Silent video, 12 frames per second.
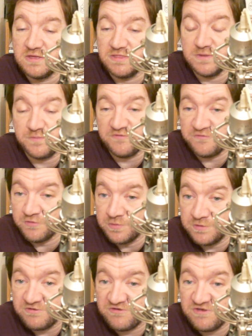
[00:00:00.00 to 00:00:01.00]
The
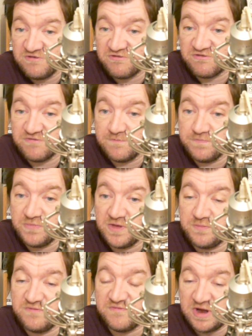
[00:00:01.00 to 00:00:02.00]
performances
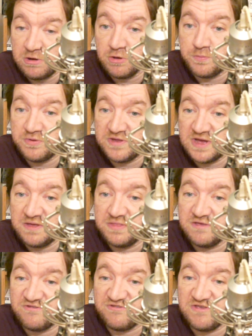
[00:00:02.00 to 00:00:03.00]
have been very up and down
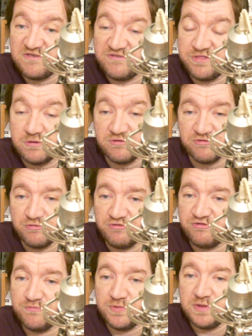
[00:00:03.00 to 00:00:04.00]
this season. The
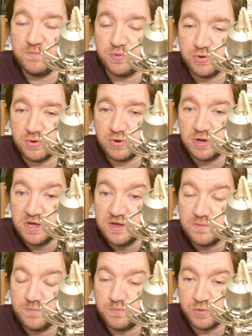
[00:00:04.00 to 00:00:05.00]
results have been poor,
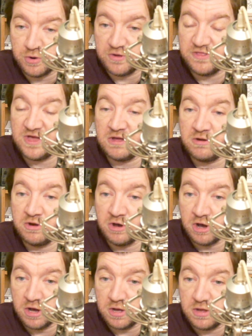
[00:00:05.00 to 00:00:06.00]
but they are
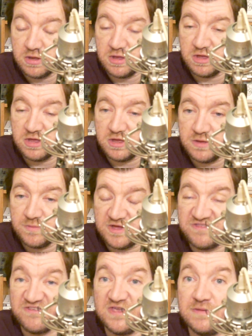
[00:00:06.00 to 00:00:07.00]
not a
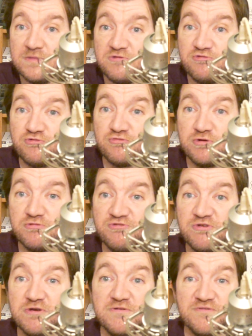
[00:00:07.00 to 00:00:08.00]
team that just rolls
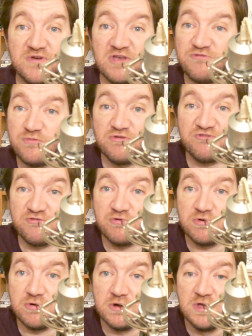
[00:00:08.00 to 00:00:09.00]
over, as we
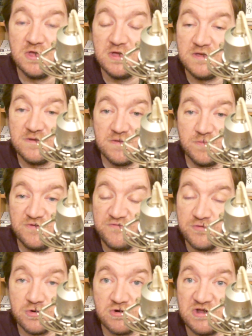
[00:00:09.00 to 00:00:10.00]
saw
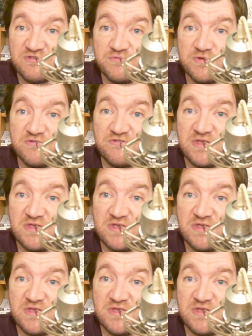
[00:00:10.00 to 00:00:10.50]
before Christmas,